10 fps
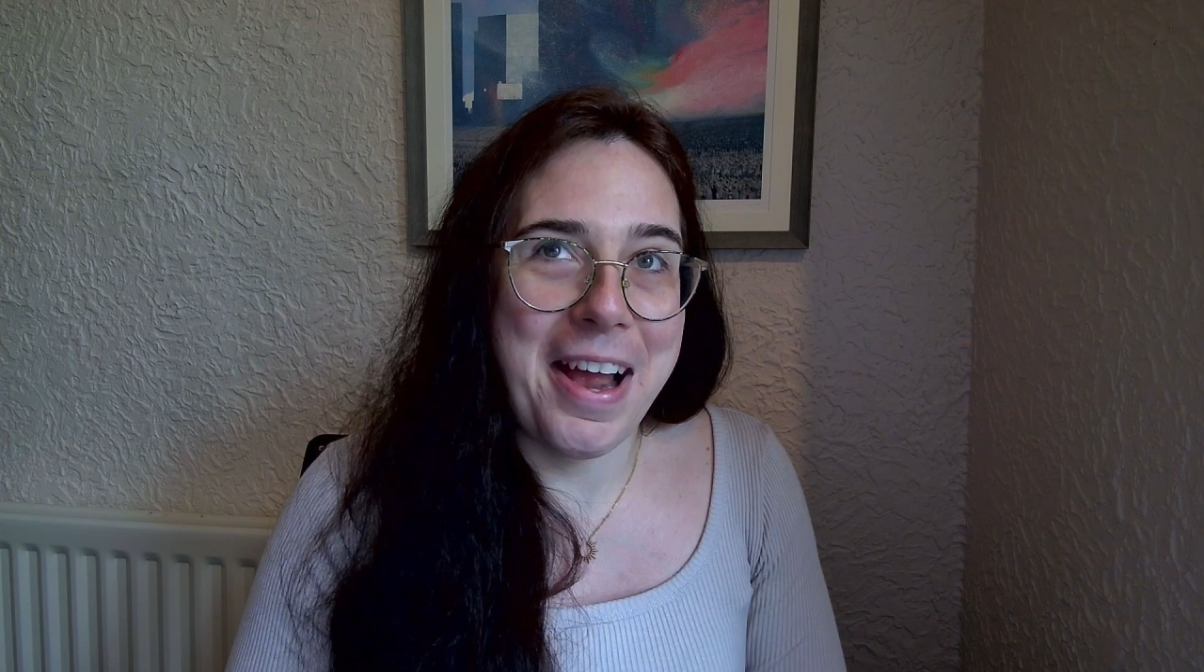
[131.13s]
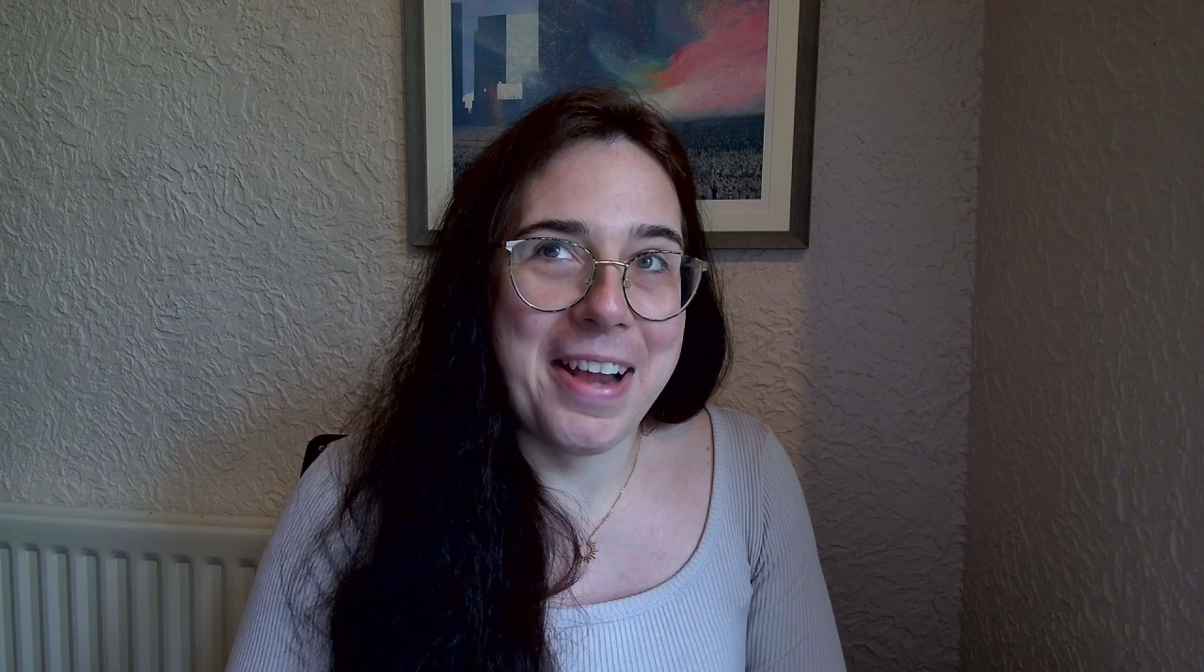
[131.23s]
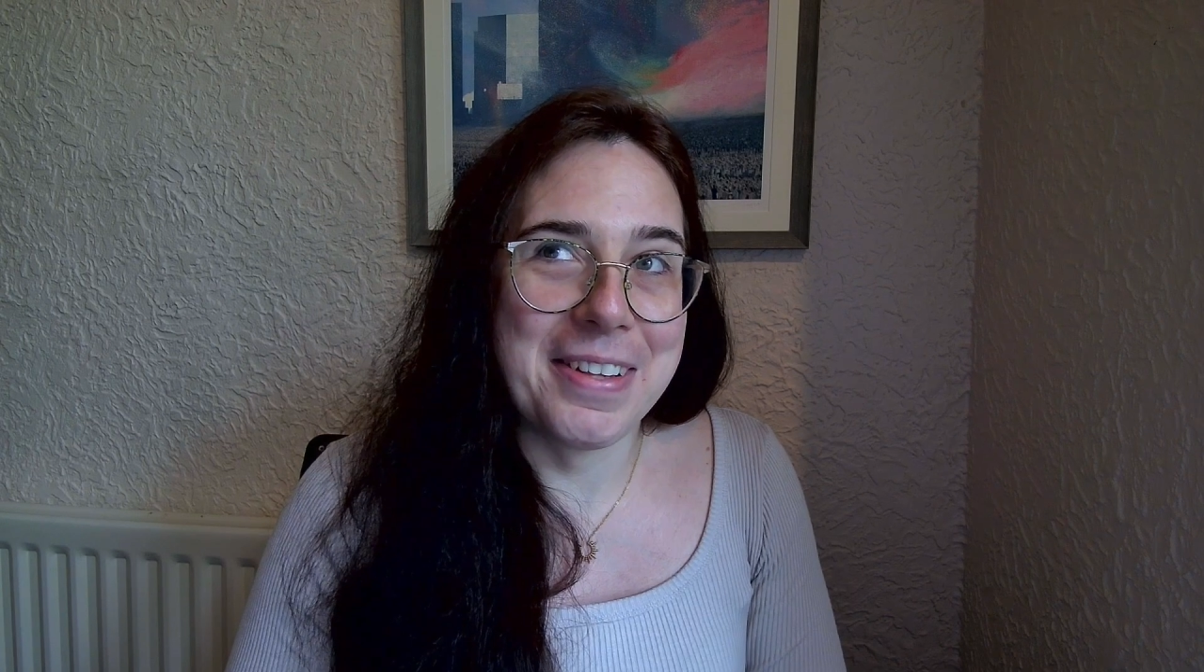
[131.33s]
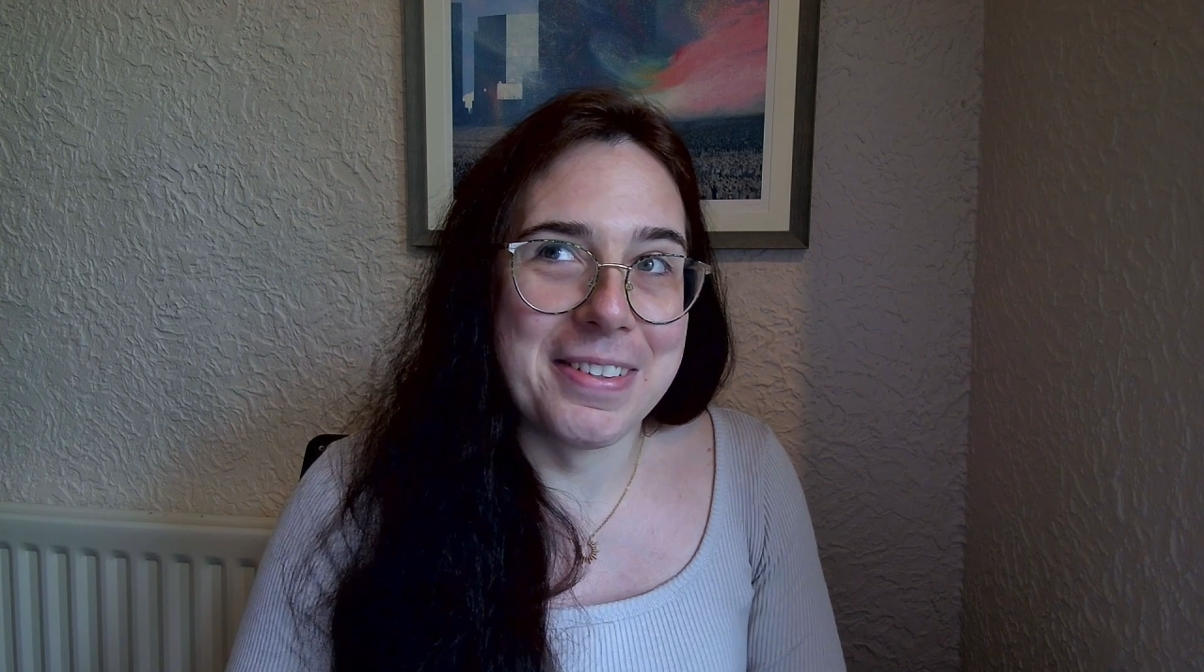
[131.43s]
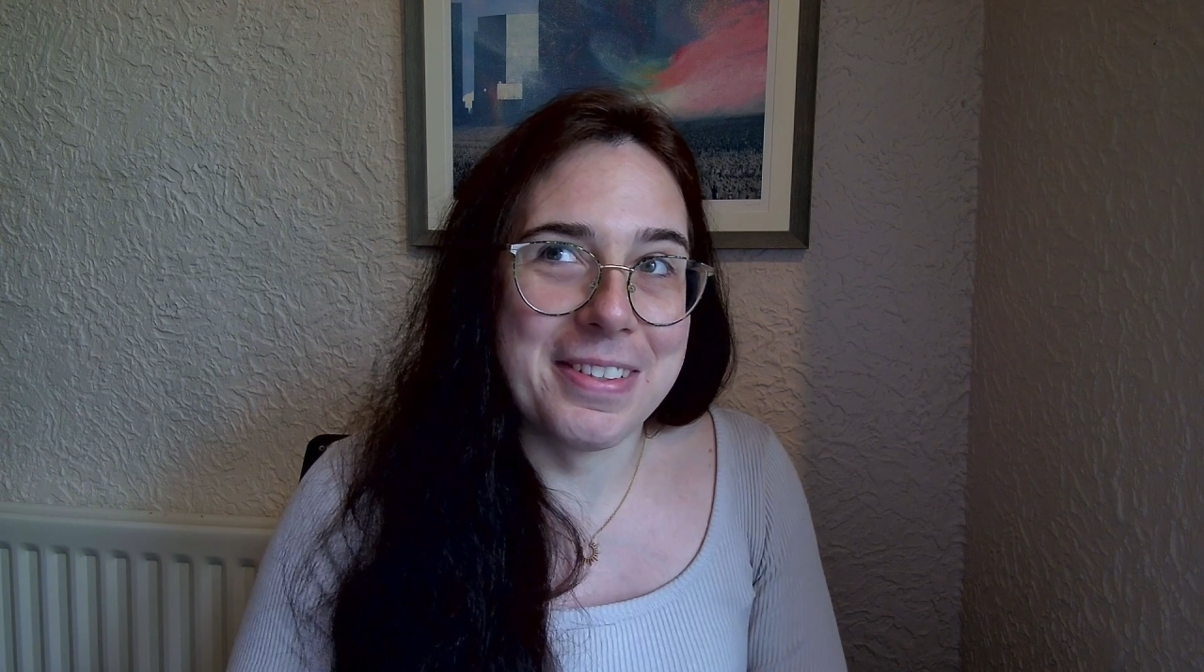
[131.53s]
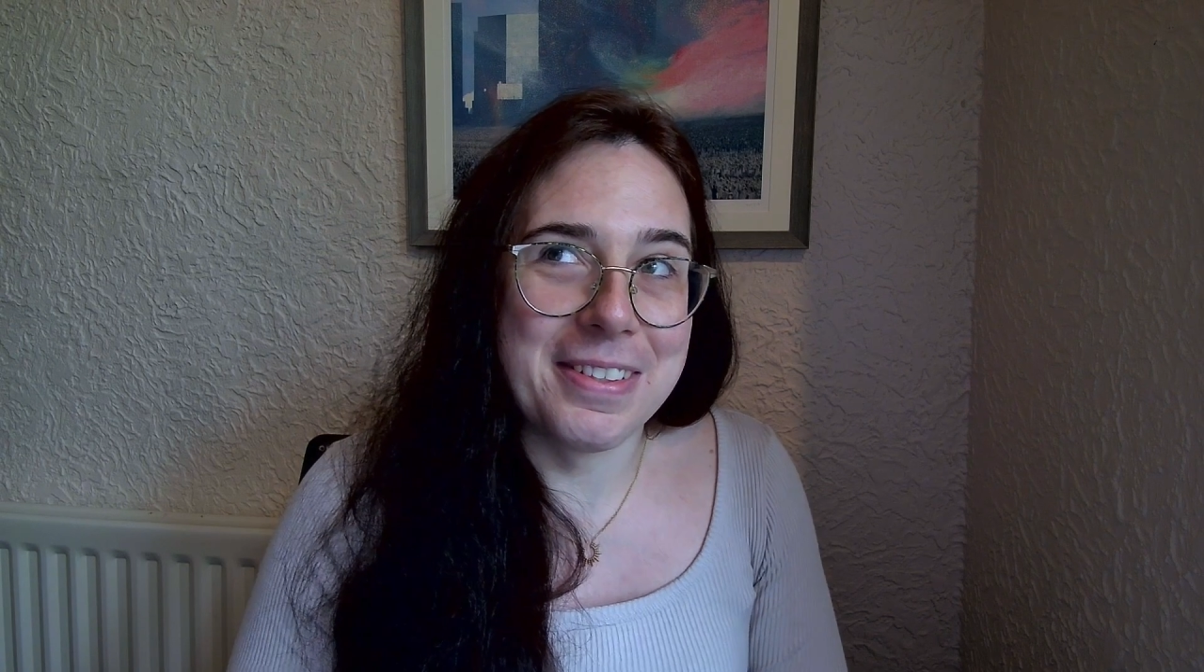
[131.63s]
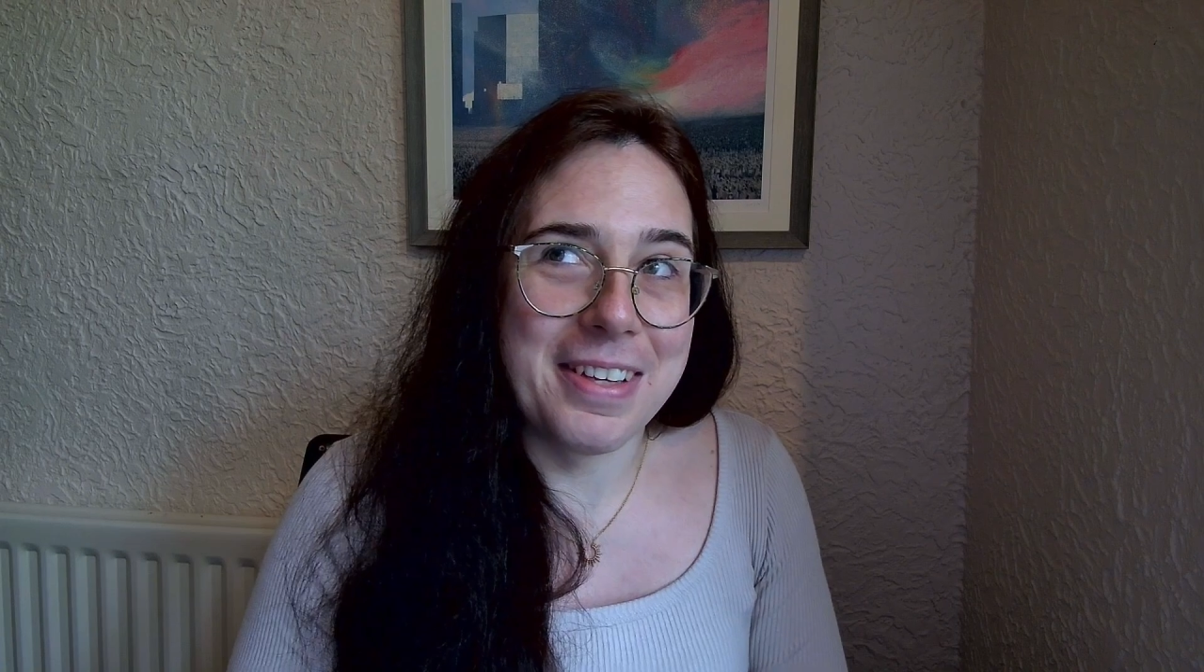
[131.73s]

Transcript: And